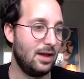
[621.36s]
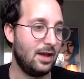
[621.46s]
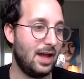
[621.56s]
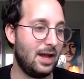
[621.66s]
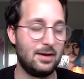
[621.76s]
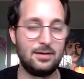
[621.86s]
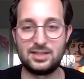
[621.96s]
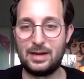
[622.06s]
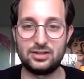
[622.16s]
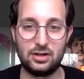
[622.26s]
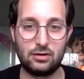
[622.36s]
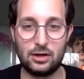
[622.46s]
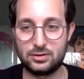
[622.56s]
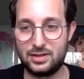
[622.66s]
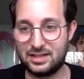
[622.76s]
And especially
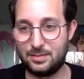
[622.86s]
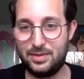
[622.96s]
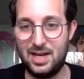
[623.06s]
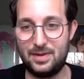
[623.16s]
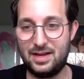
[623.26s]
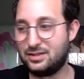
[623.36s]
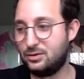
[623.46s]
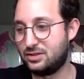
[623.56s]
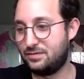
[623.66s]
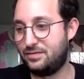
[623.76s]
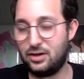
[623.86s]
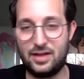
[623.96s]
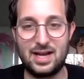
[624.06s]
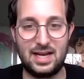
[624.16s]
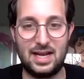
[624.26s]
across next to Pete, because you just feel
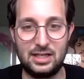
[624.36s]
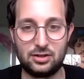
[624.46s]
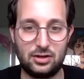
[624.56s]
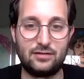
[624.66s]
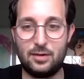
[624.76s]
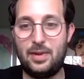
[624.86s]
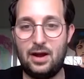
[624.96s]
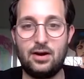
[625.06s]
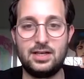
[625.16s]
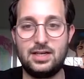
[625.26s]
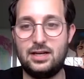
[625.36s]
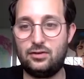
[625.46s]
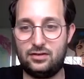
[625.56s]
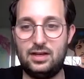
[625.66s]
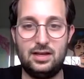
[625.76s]
that danger. Like if you're a parent and you
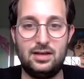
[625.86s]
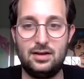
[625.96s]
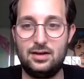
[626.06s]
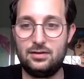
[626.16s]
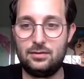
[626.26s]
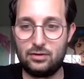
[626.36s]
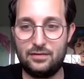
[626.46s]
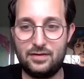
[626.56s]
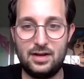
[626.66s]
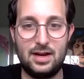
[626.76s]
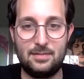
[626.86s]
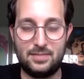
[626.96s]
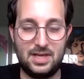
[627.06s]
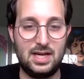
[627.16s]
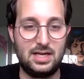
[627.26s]
see Griffin and
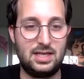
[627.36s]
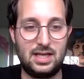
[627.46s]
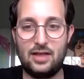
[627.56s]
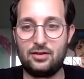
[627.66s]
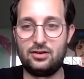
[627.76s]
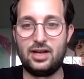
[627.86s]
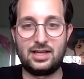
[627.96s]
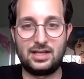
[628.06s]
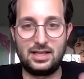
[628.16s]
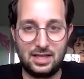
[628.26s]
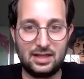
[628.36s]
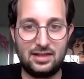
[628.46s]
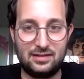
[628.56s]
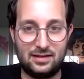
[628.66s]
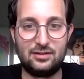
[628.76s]
Pete together, you're like, get
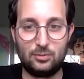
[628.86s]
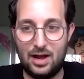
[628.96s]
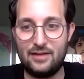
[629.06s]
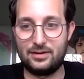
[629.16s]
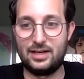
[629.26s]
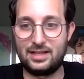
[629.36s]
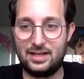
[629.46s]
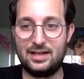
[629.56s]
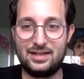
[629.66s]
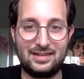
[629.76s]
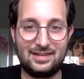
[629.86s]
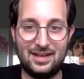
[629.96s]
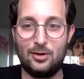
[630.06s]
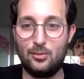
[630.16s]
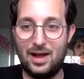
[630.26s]
these kids away from, like, get this kid
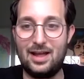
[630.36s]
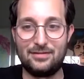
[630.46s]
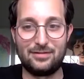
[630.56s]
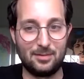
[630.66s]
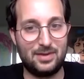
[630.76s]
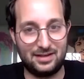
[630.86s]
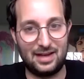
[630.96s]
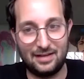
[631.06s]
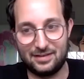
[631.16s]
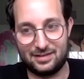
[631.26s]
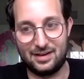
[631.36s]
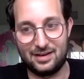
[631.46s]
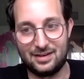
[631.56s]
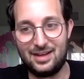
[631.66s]
away from Pete Davidson.